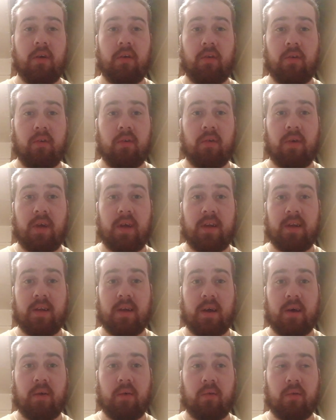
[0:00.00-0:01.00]
She's eating
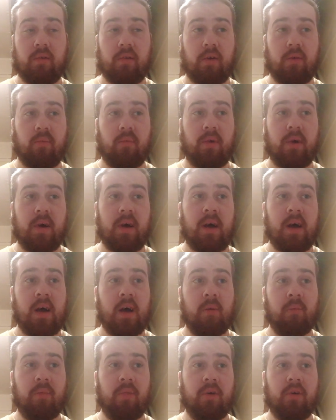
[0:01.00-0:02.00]
out somewhere,
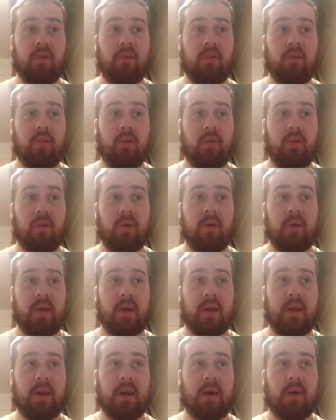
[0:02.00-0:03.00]
but she's not doing
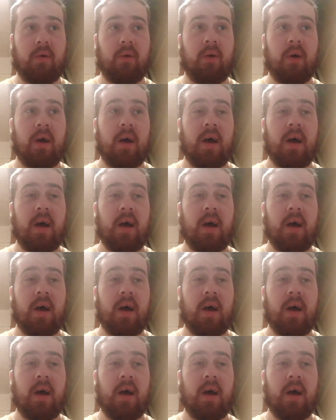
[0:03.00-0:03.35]
that now,